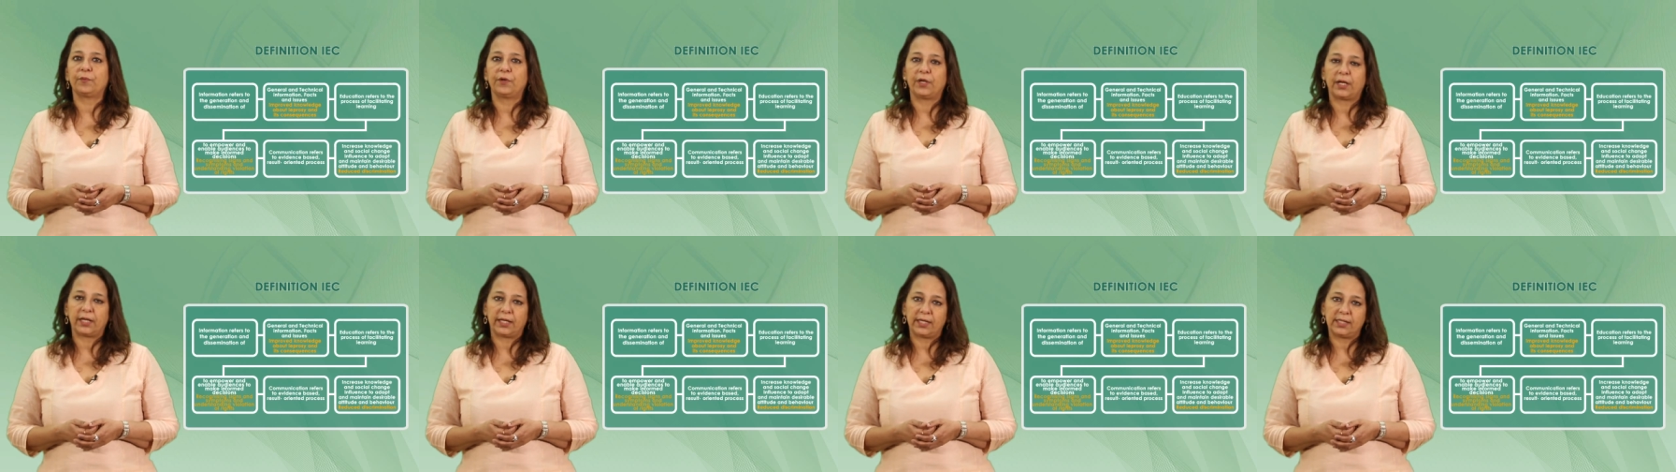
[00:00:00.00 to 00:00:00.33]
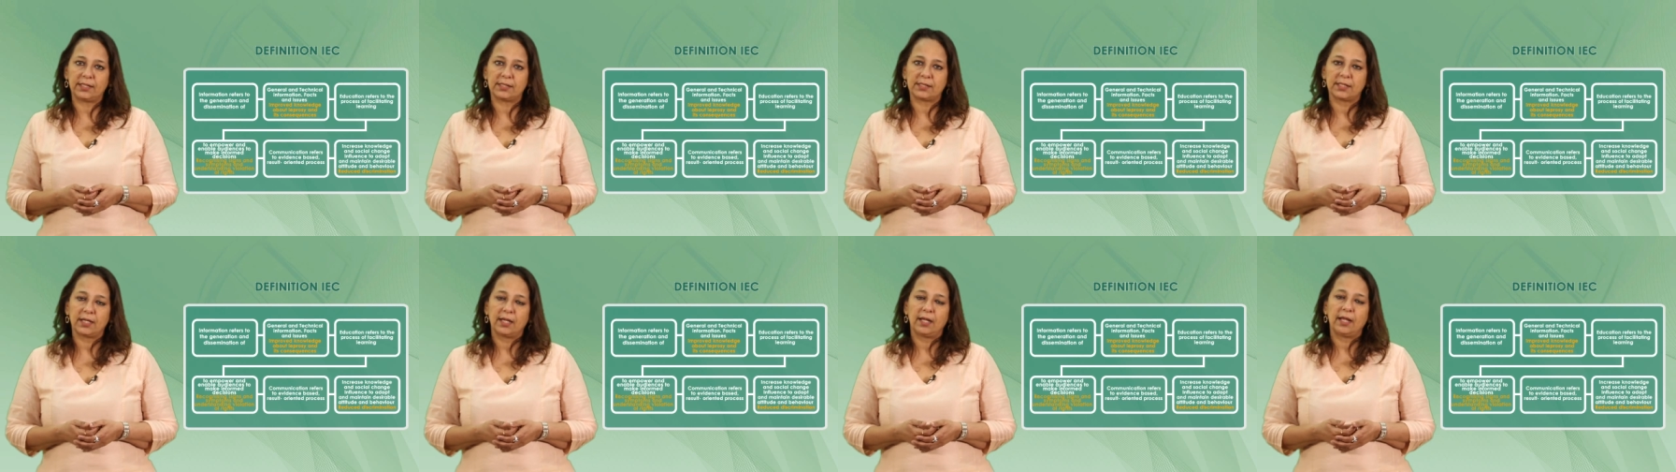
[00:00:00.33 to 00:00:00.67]

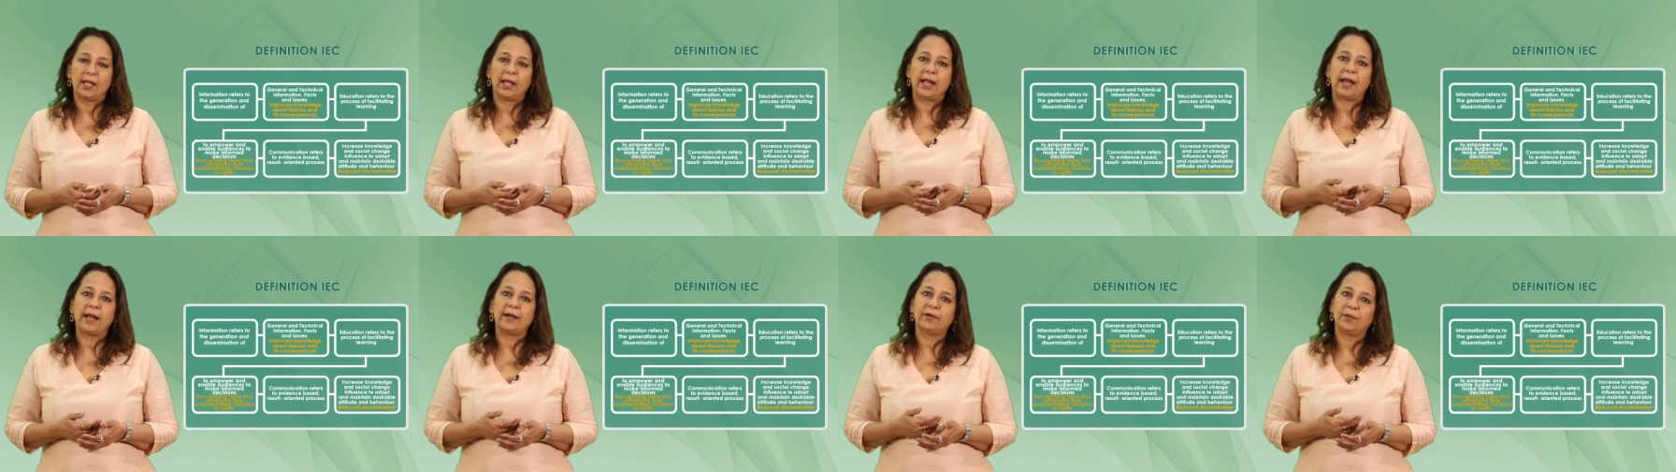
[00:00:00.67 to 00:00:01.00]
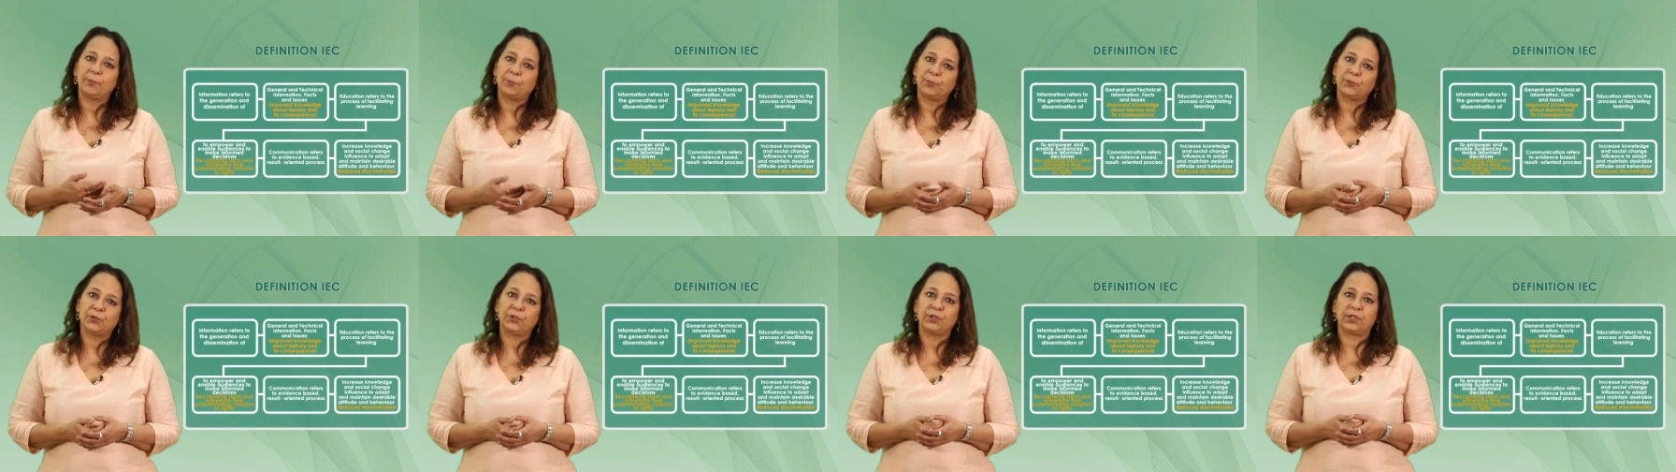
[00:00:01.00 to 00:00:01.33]
rights and
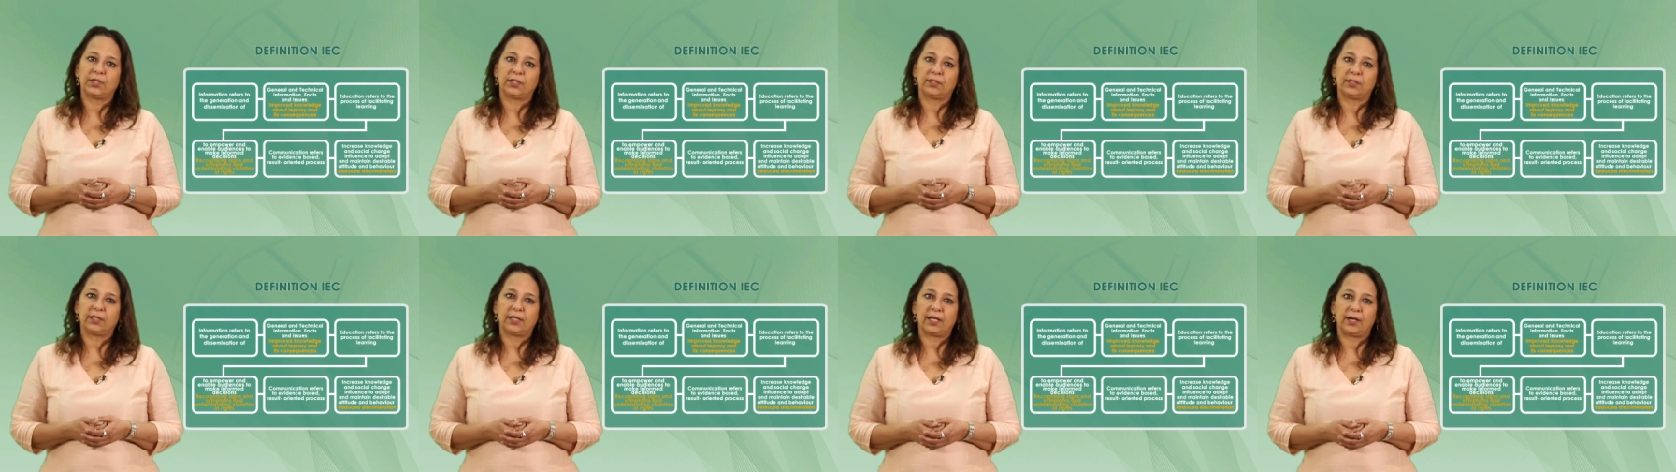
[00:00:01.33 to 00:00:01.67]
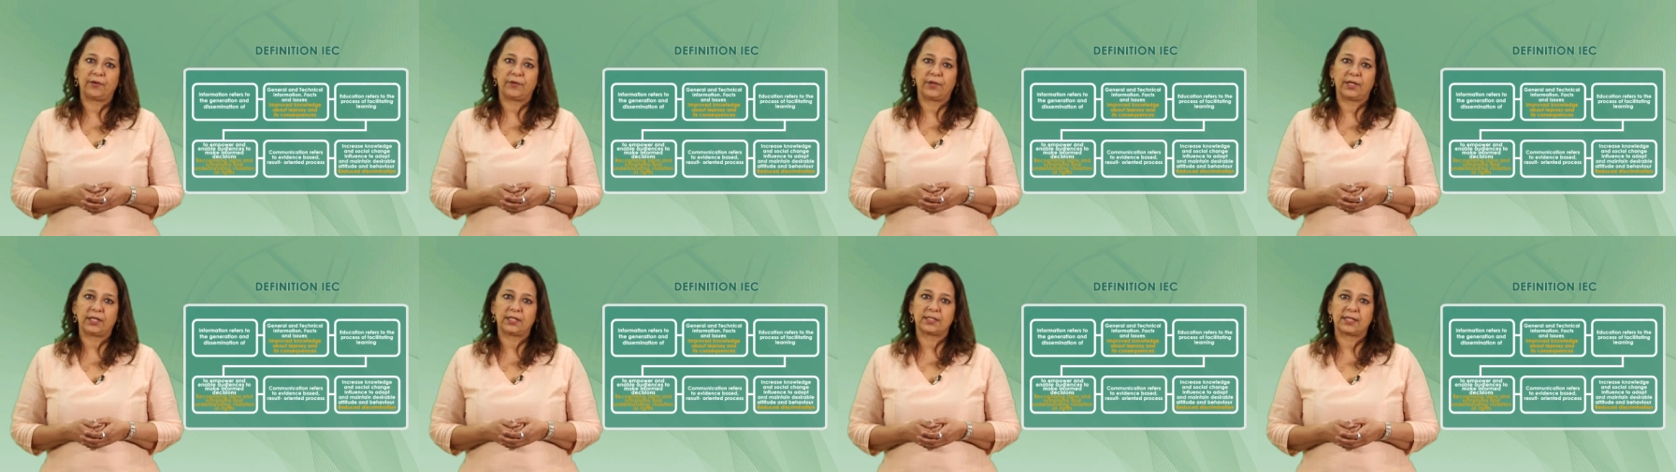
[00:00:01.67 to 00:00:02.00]
report at the
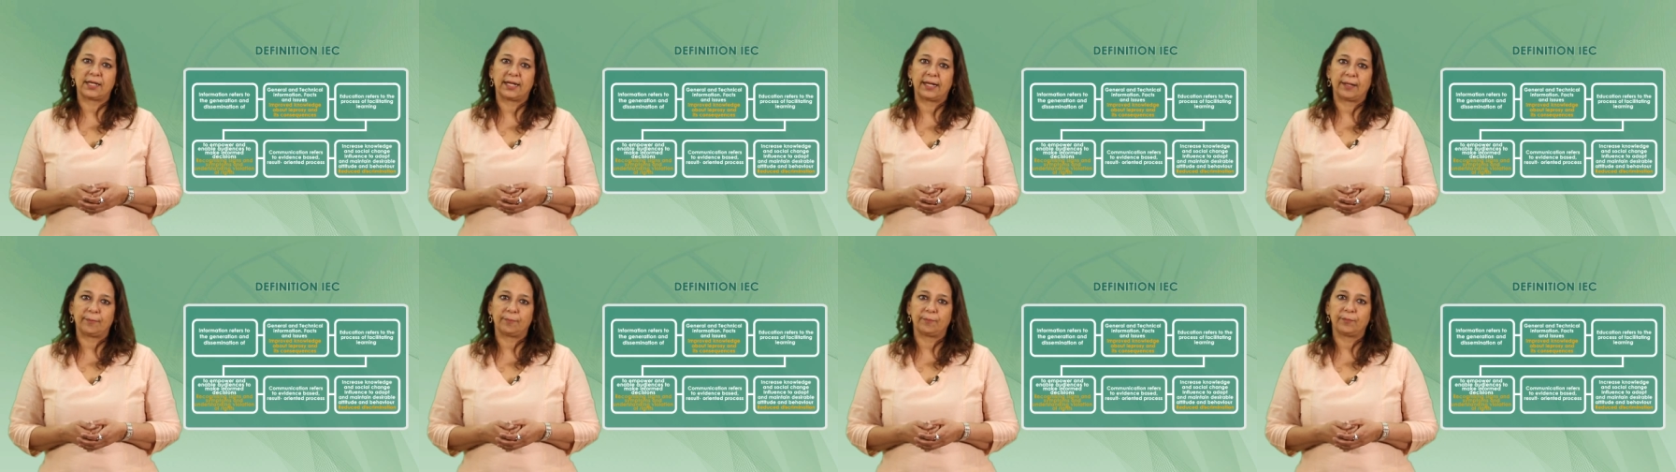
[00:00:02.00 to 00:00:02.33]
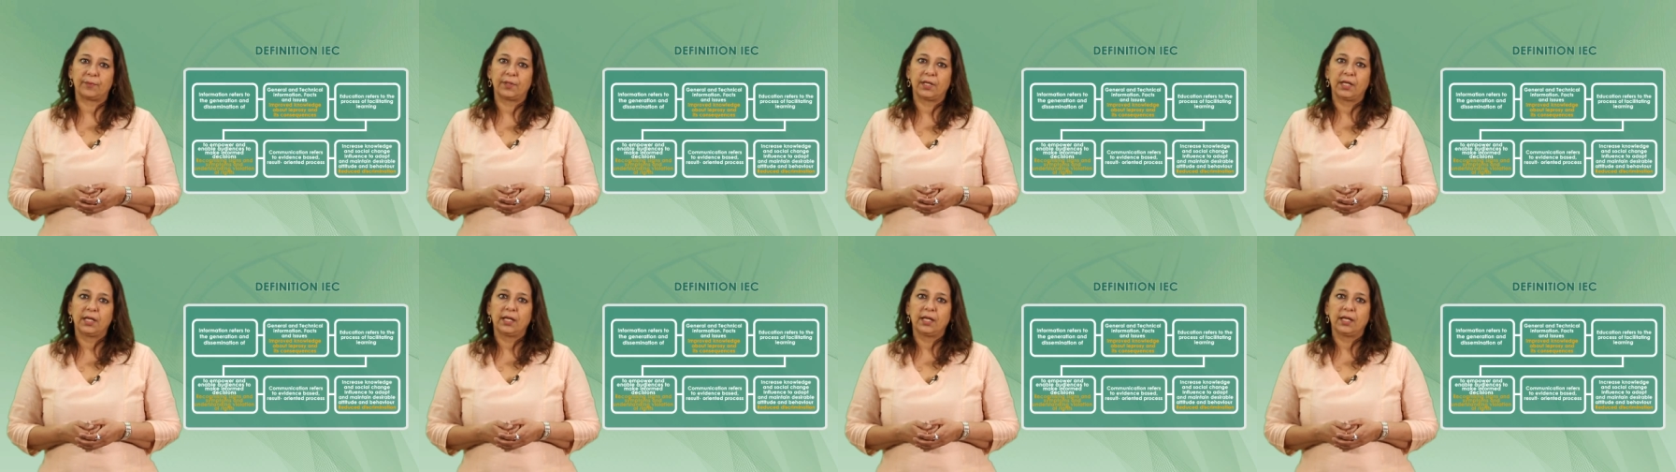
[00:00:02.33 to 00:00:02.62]
correct time.